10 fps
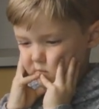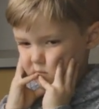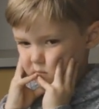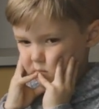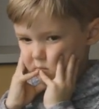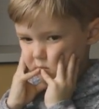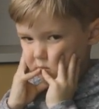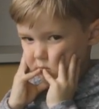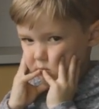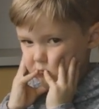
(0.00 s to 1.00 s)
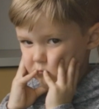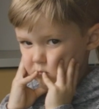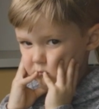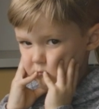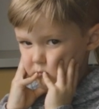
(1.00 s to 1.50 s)

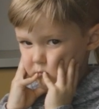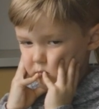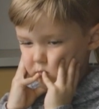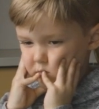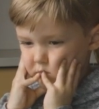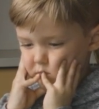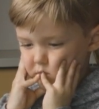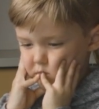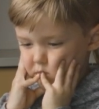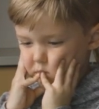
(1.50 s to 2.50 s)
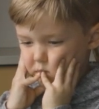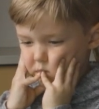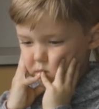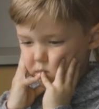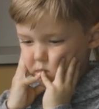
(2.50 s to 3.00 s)

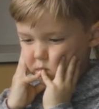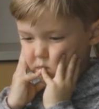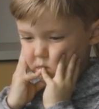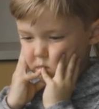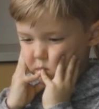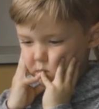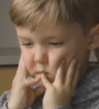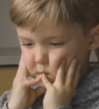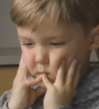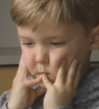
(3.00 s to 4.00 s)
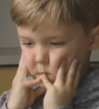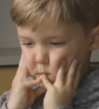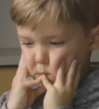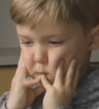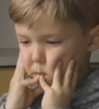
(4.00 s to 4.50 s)

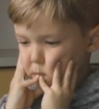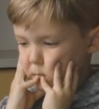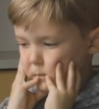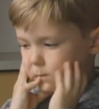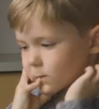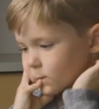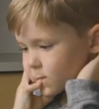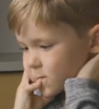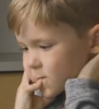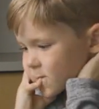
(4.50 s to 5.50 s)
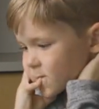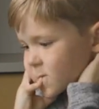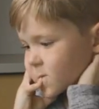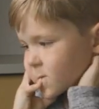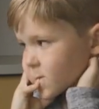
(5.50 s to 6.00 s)

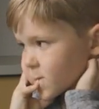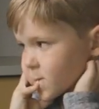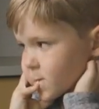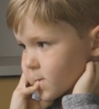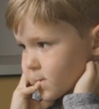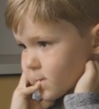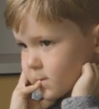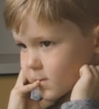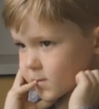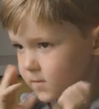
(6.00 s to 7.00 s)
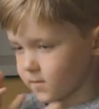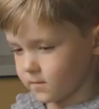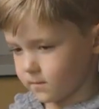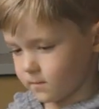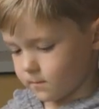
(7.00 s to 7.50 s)

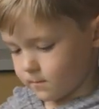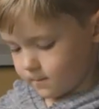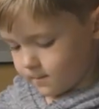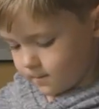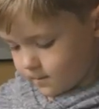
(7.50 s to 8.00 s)
No words are spoken by the person on screen.